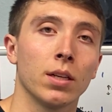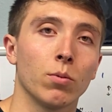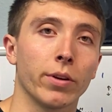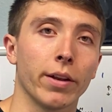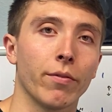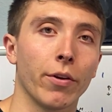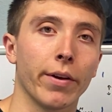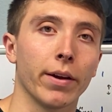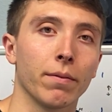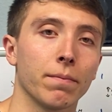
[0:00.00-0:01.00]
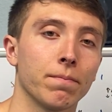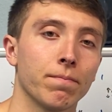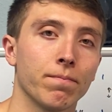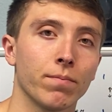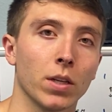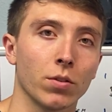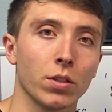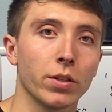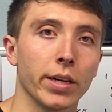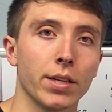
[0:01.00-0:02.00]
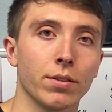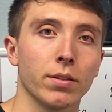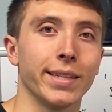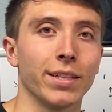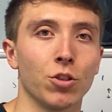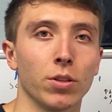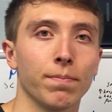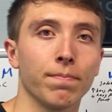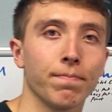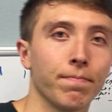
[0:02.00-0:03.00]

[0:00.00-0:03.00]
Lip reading: we'll get it figured out. I'll see you guys in the gym.